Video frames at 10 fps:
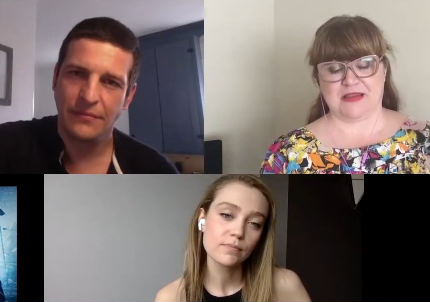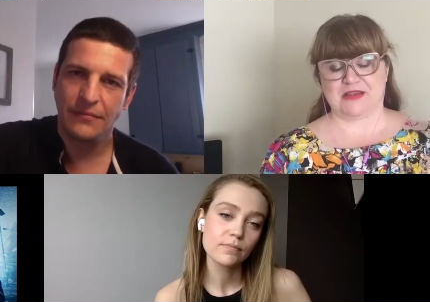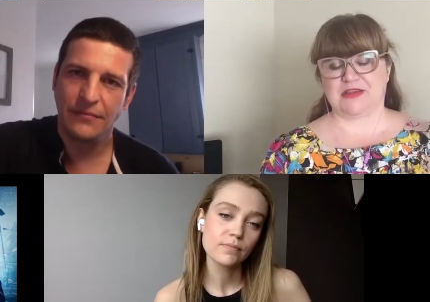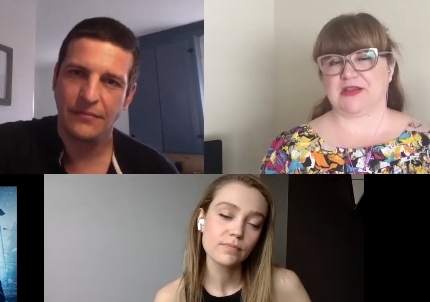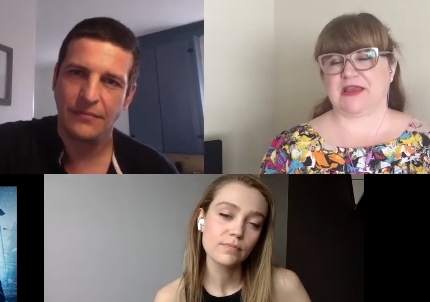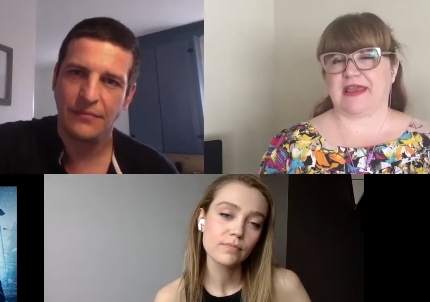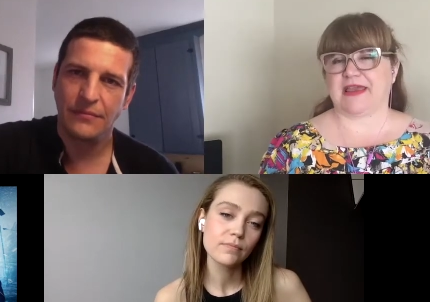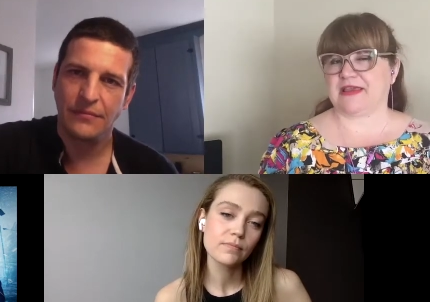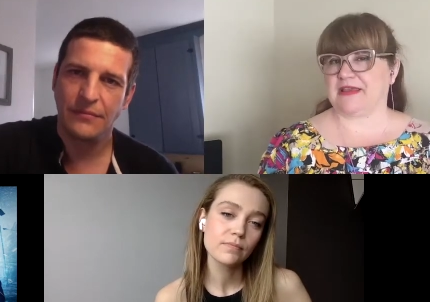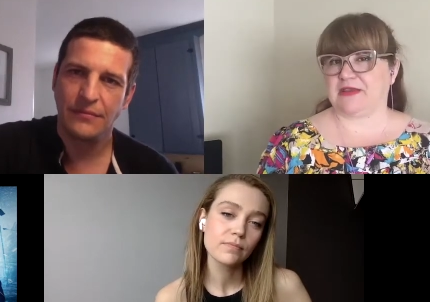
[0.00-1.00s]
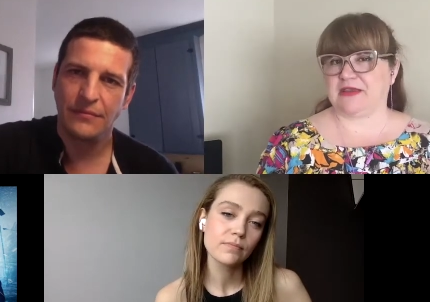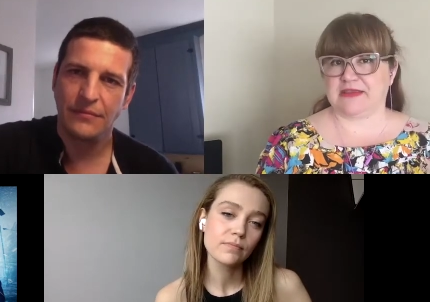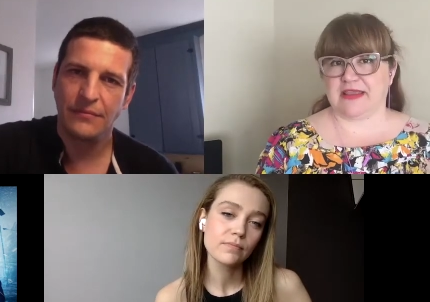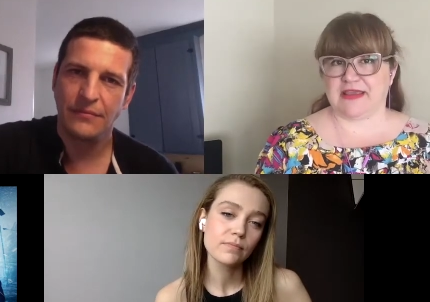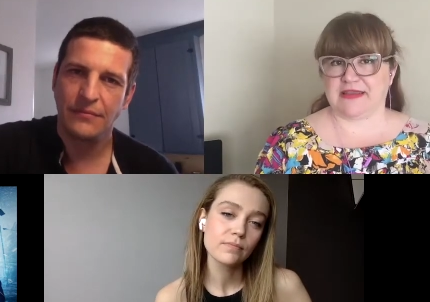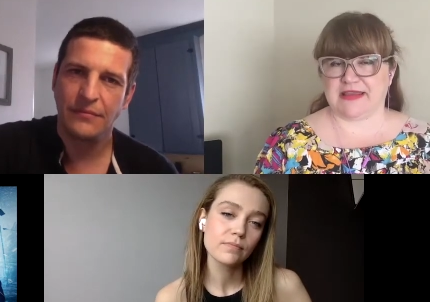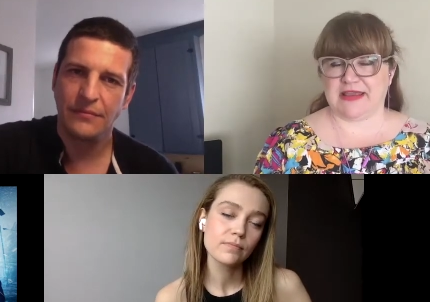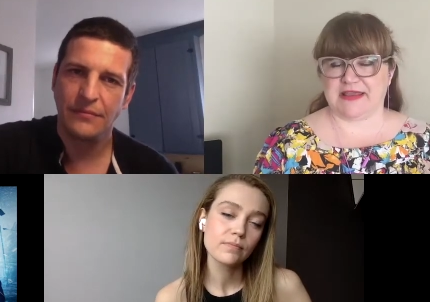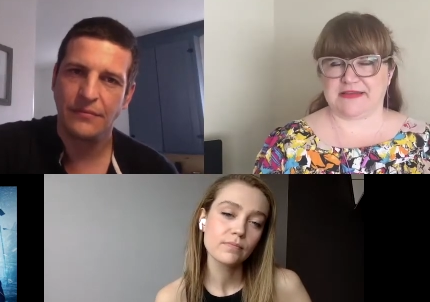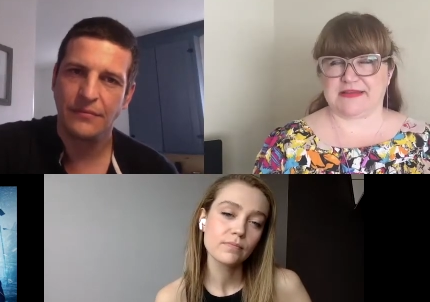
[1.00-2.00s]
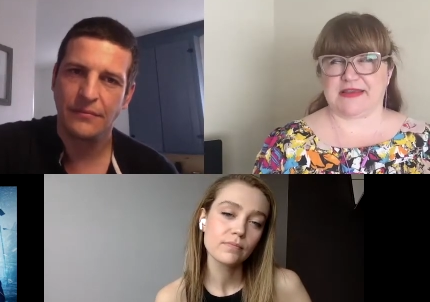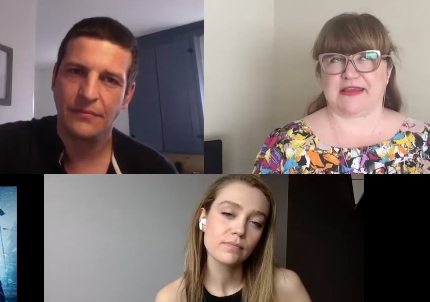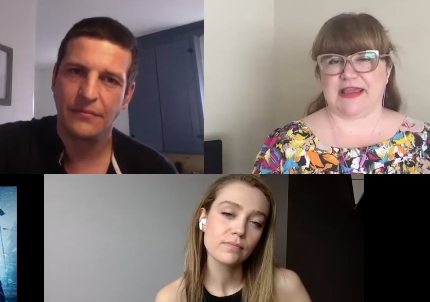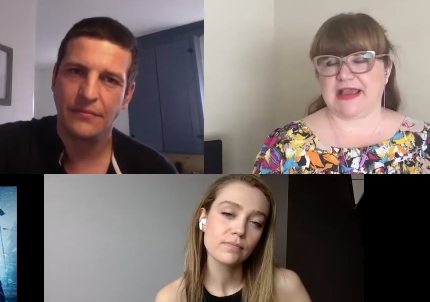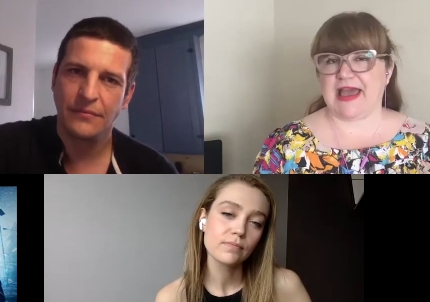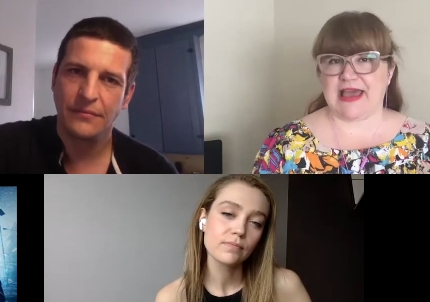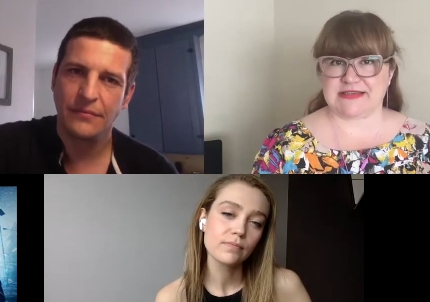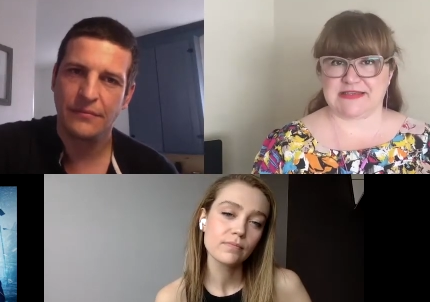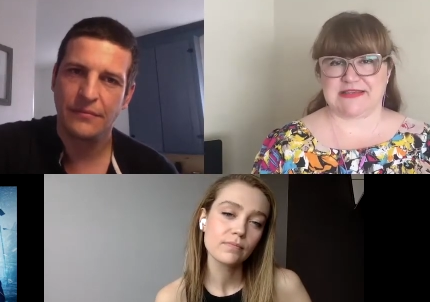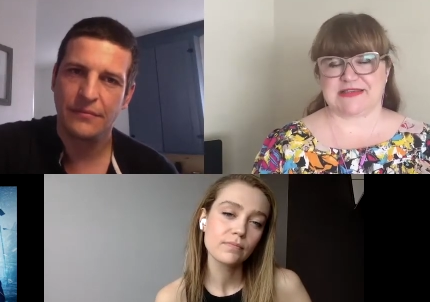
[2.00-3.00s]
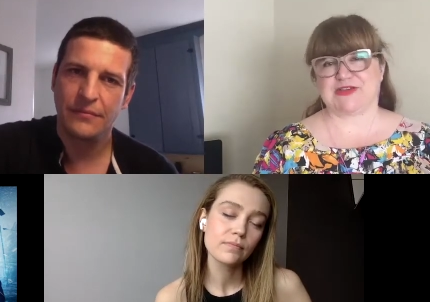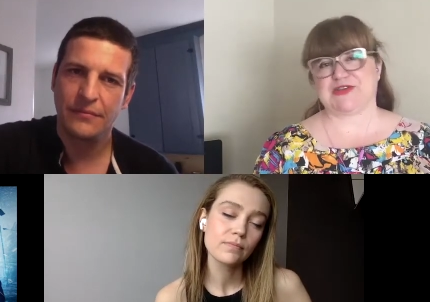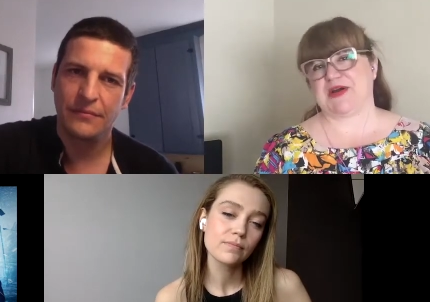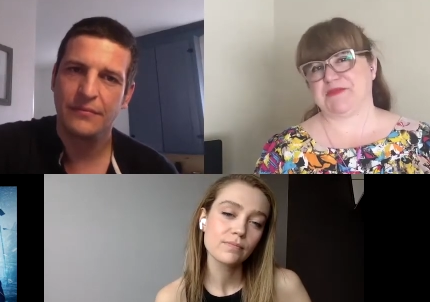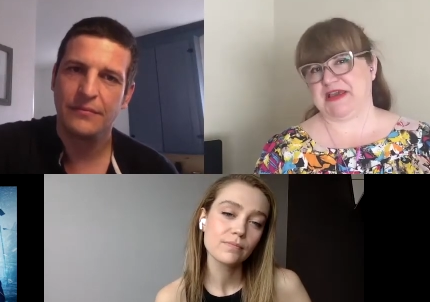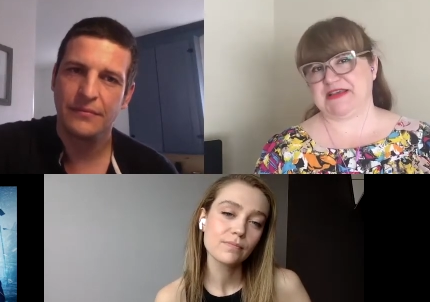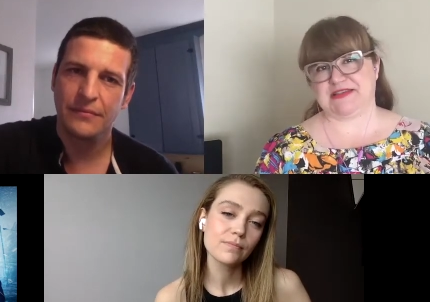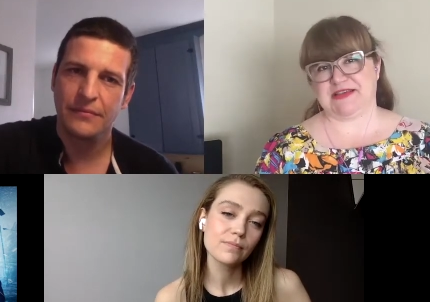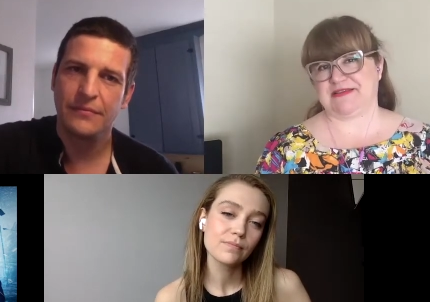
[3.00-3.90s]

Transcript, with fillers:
Speaker 1: the, eh, the, the, the, the cast is also amazing.